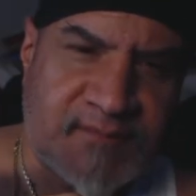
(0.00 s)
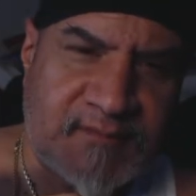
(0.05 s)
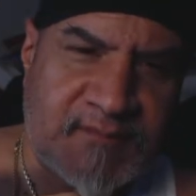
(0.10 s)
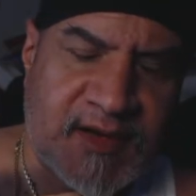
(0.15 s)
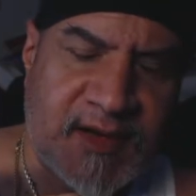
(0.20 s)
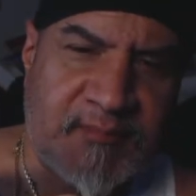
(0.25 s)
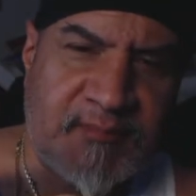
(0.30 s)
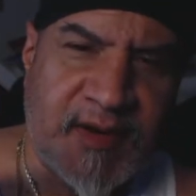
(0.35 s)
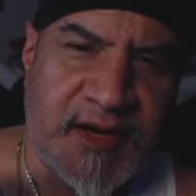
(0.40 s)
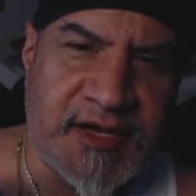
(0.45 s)

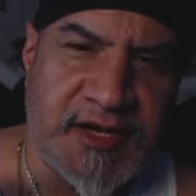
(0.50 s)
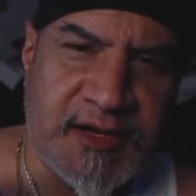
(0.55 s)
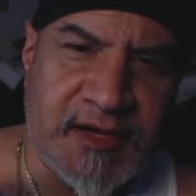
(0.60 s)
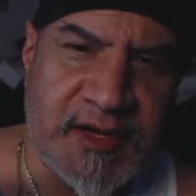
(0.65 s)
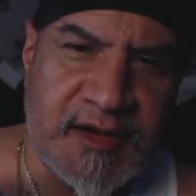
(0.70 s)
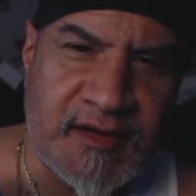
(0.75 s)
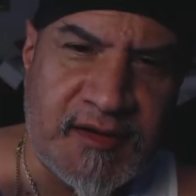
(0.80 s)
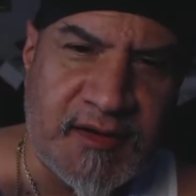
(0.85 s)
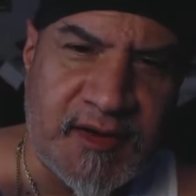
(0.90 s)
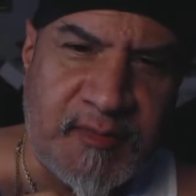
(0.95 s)
my
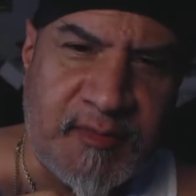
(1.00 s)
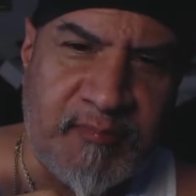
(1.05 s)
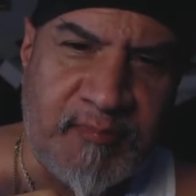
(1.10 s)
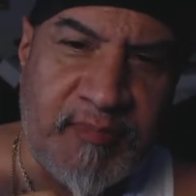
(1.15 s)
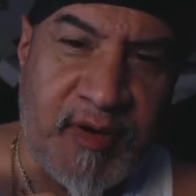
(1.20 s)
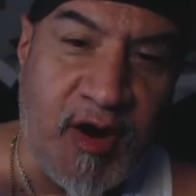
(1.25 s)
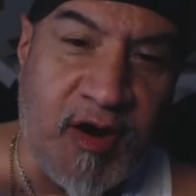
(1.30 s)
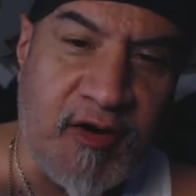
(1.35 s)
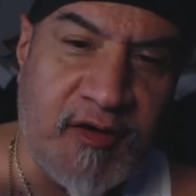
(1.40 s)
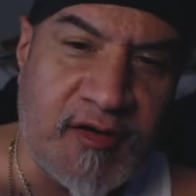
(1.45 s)
buddy
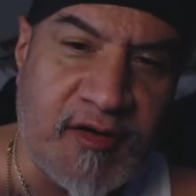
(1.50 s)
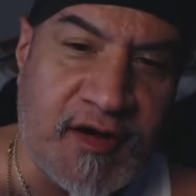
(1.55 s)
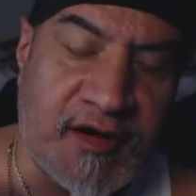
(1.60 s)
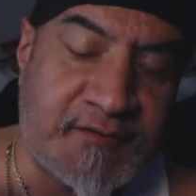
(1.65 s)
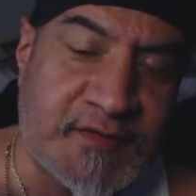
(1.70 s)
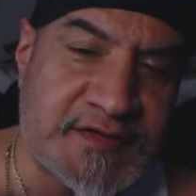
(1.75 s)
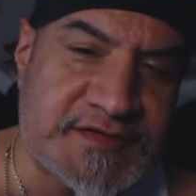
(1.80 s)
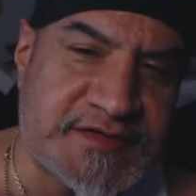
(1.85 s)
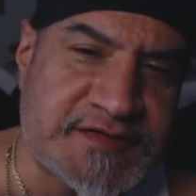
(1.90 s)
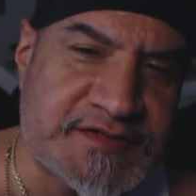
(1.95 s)
Paul,
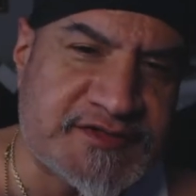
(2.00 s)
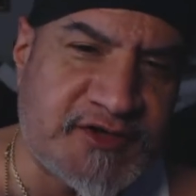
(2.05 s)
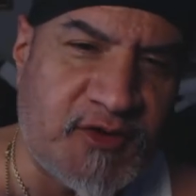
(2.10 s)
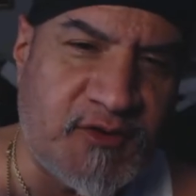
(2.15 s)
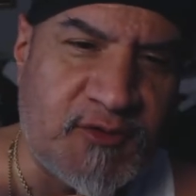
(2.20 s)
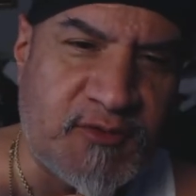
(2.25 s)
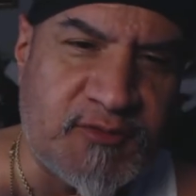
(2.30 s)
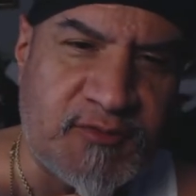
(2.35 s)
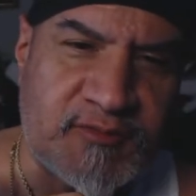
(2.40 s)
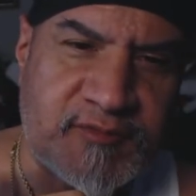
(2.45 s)
God rest his
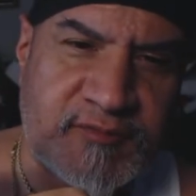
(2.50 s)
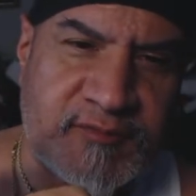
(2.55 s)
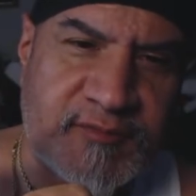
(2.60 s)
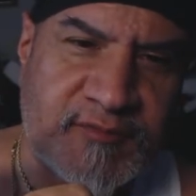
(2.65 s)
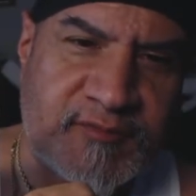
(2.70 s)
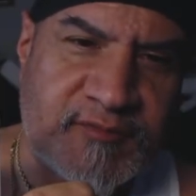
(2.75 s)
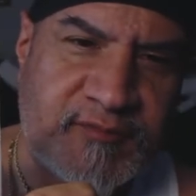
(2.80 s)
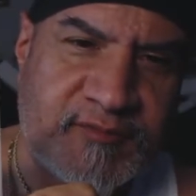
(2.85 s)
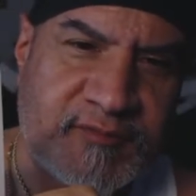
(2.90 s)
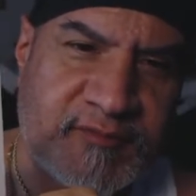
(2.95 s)
soul,
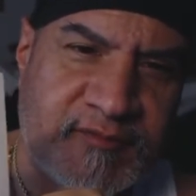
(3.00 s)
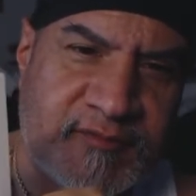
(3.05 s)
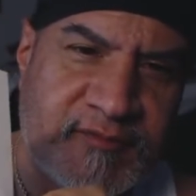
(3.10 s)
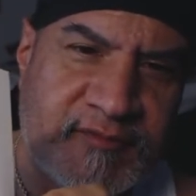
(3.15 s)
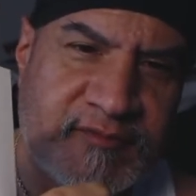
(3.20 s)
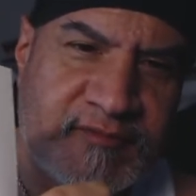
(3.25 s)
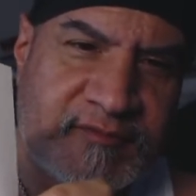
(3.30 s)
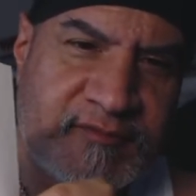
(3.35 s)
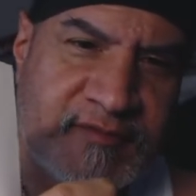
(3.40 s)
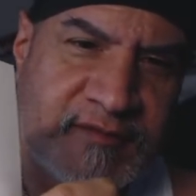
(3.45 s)

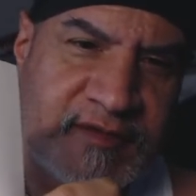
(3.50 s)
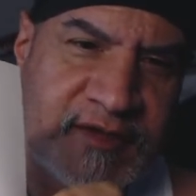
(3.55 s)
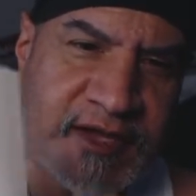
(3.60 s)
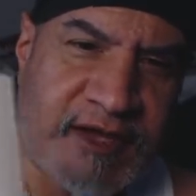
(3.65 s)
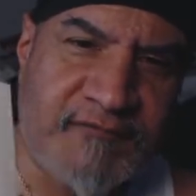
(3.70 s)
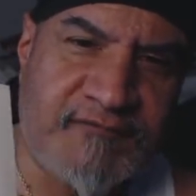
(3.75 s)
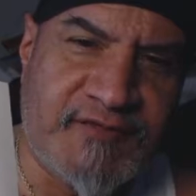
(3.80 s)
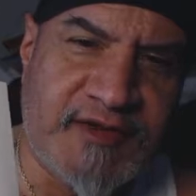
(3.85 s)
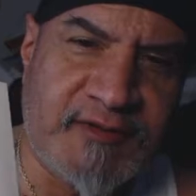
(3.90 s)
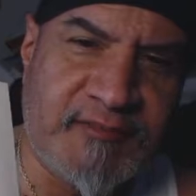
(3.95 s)

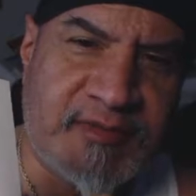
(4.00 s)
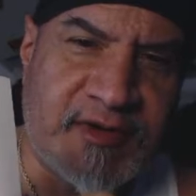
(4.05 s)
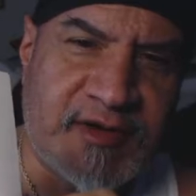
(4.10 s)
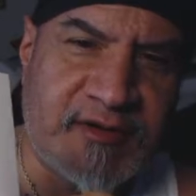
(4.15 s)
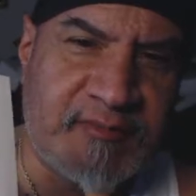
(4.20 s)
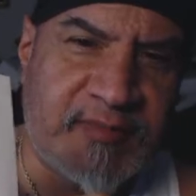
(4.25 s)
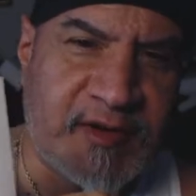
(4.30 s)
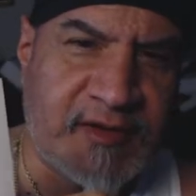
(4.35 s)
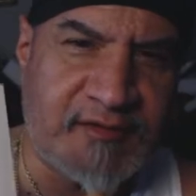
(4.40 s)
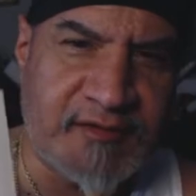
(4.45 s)
loved it, but
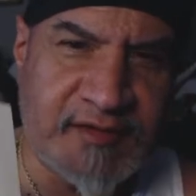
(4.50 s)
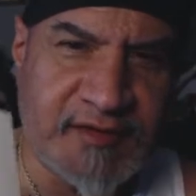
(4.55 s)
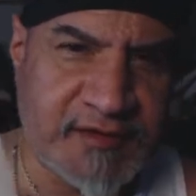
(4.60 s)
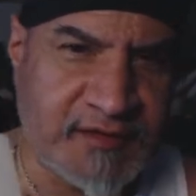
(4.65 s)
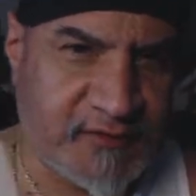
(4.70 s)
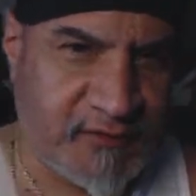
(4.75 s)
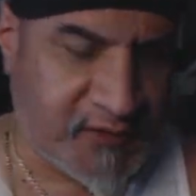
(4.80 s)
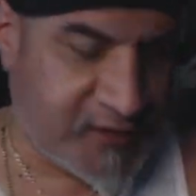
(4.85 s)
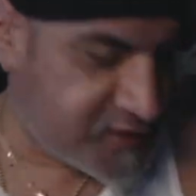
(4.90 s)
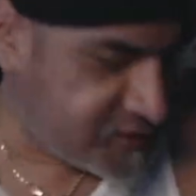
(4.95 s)
apparently
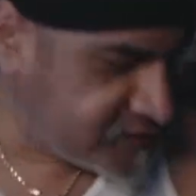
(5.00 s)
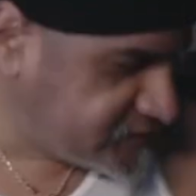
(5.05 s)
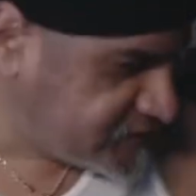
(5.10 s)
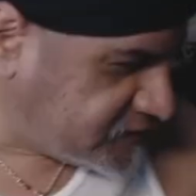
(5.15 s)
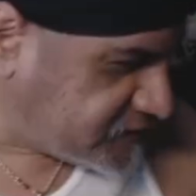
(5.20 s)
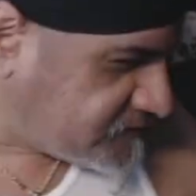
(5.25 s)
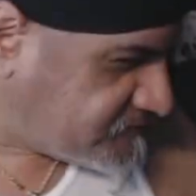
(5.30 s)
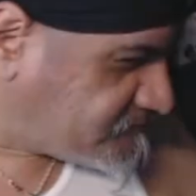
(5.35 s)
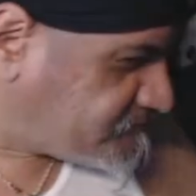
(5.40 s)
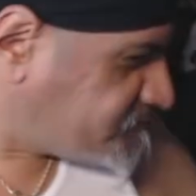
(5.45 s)
no one else
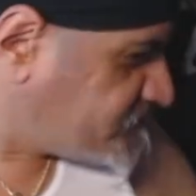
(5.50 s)
did.